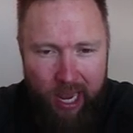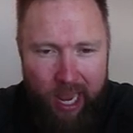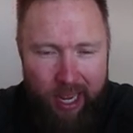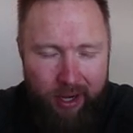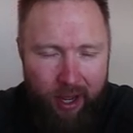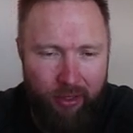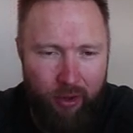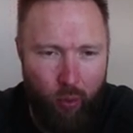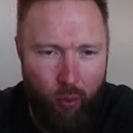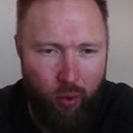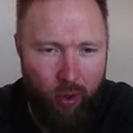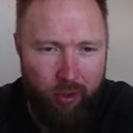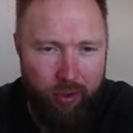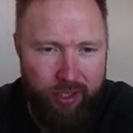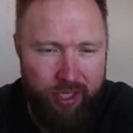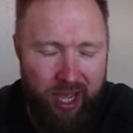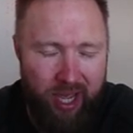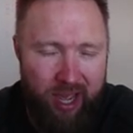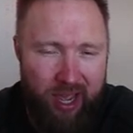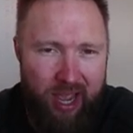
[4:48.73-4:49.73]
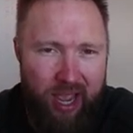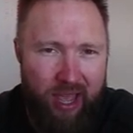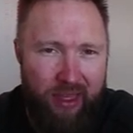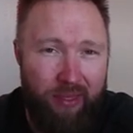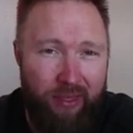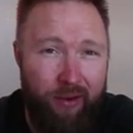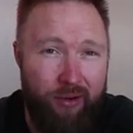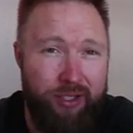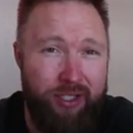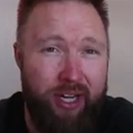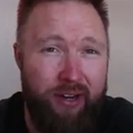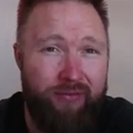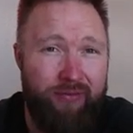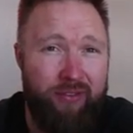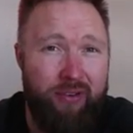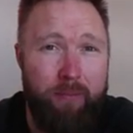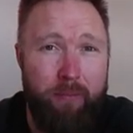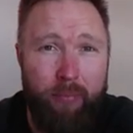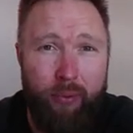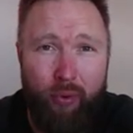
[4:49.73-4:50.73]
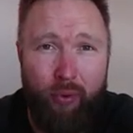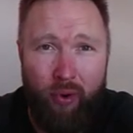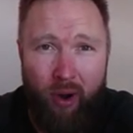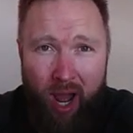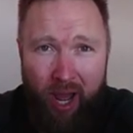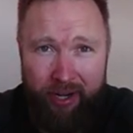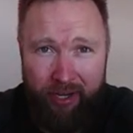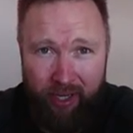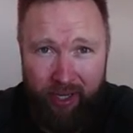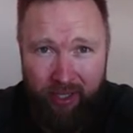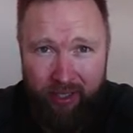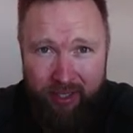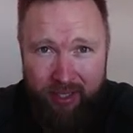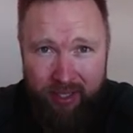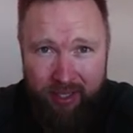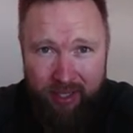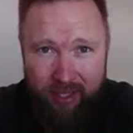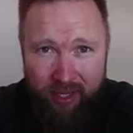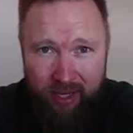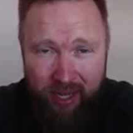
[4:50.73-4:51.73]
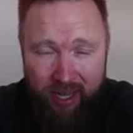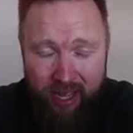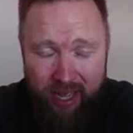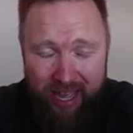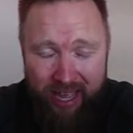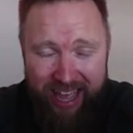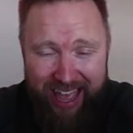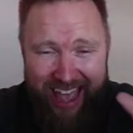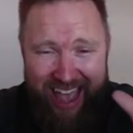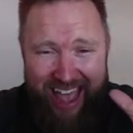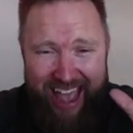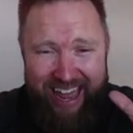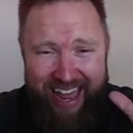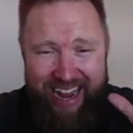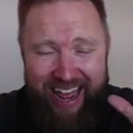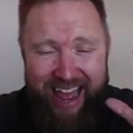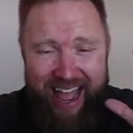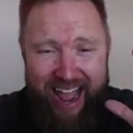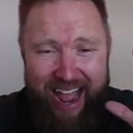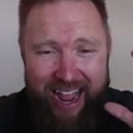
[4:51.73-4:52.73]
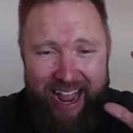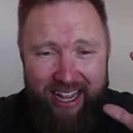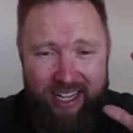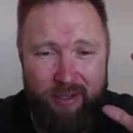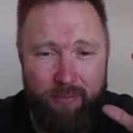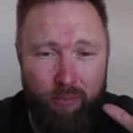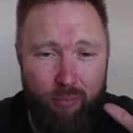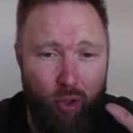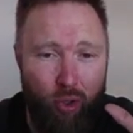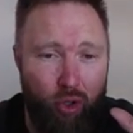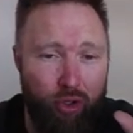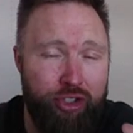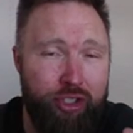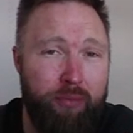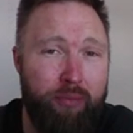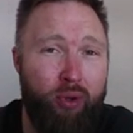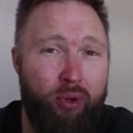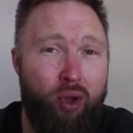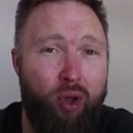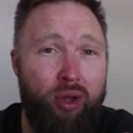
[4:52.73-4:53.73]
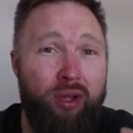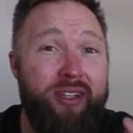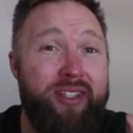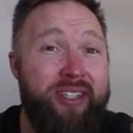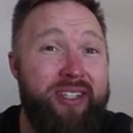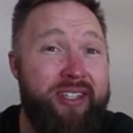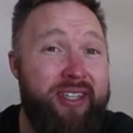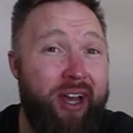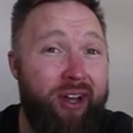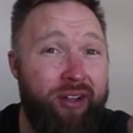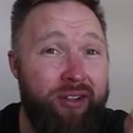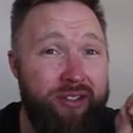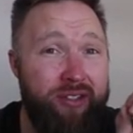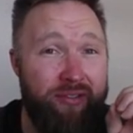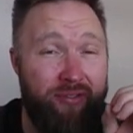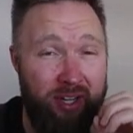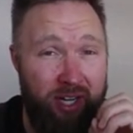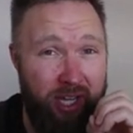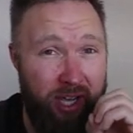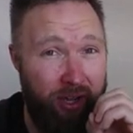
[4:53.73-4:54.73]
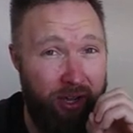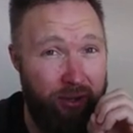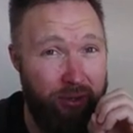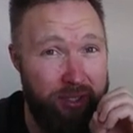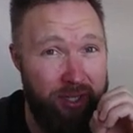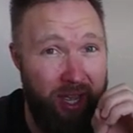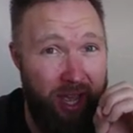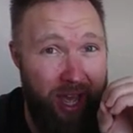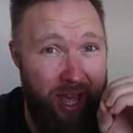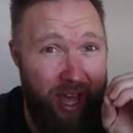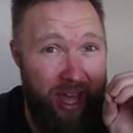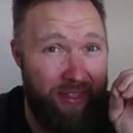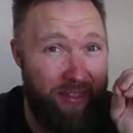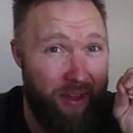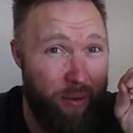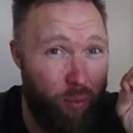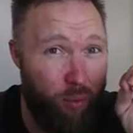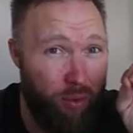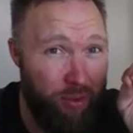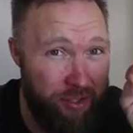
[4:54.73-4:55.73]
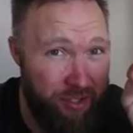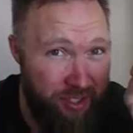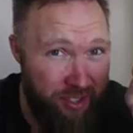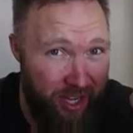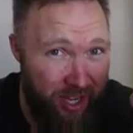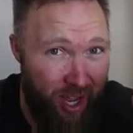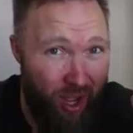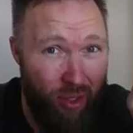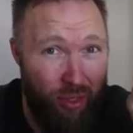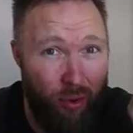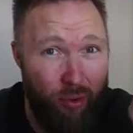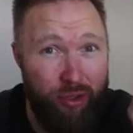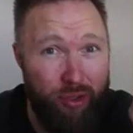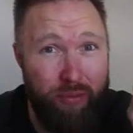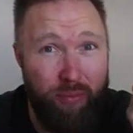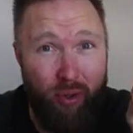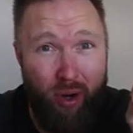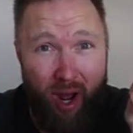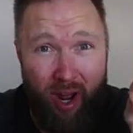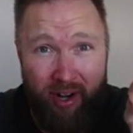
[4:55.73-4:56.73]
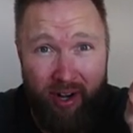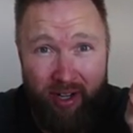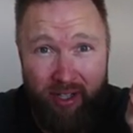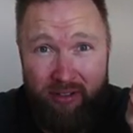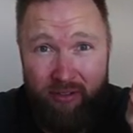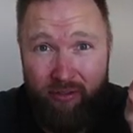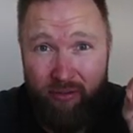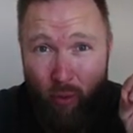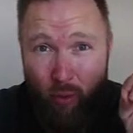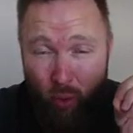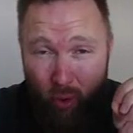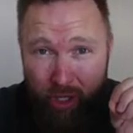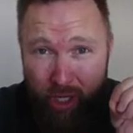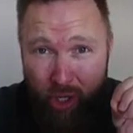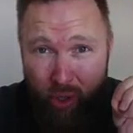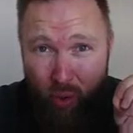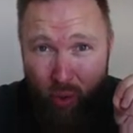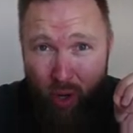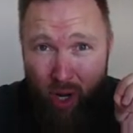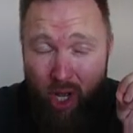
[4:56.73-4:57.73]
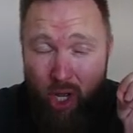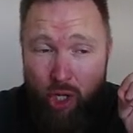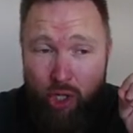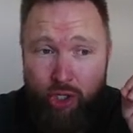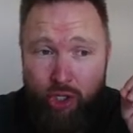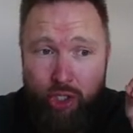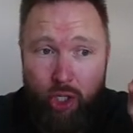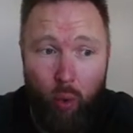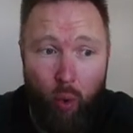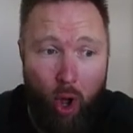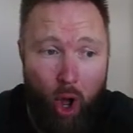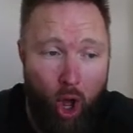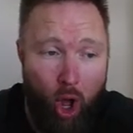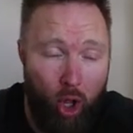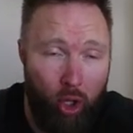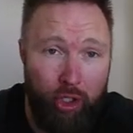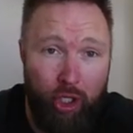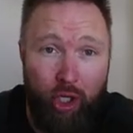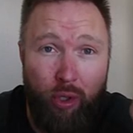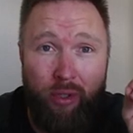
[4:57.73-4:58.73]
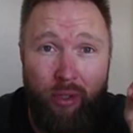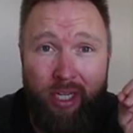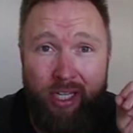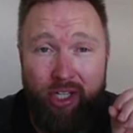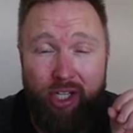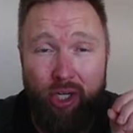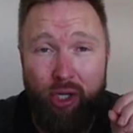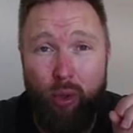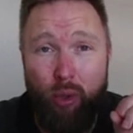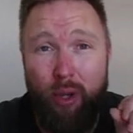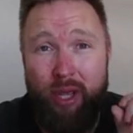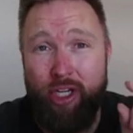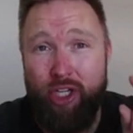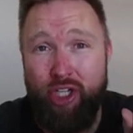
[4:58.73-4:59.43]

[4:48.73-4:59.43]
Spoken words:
In other words, there's different products and it has multiple sales videos that will sell those products for you. So all you need to do is